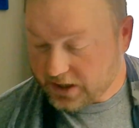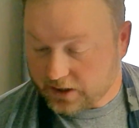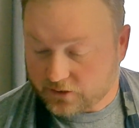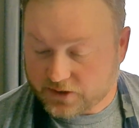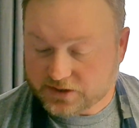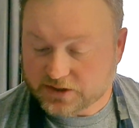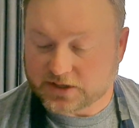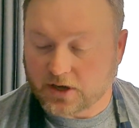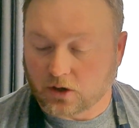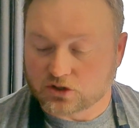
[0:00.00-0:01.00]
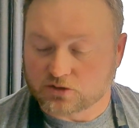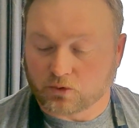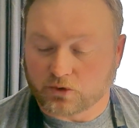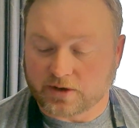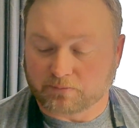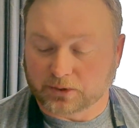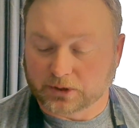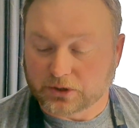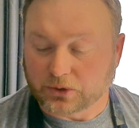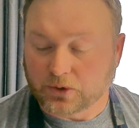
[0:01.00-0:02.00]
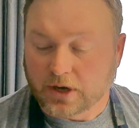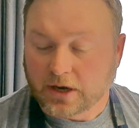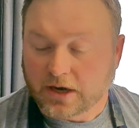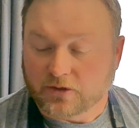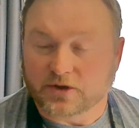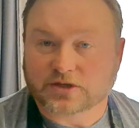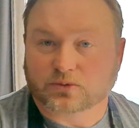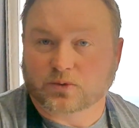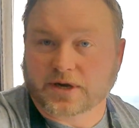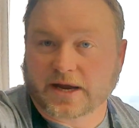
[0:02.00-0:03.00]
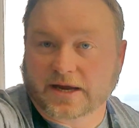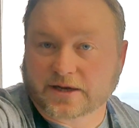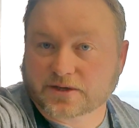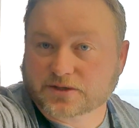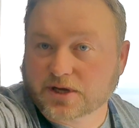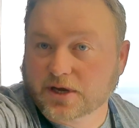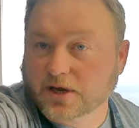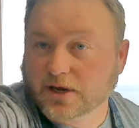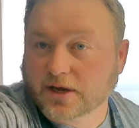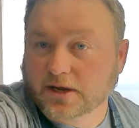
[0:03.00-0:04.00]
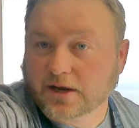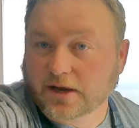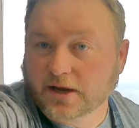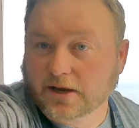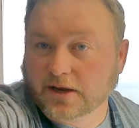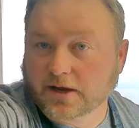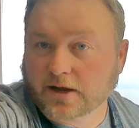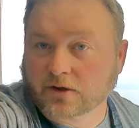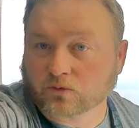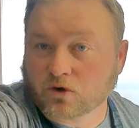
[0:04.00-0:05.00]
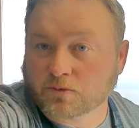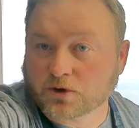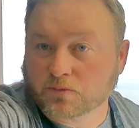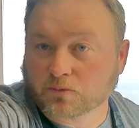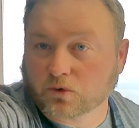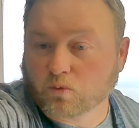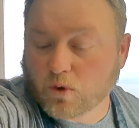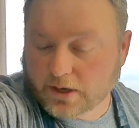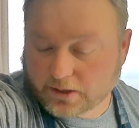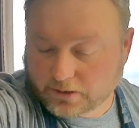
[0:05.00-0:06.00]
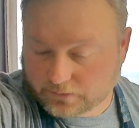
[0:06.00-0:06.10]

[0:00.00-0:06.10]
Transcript: here, this is the ultramarine blue. This one has a Roman numeral 1.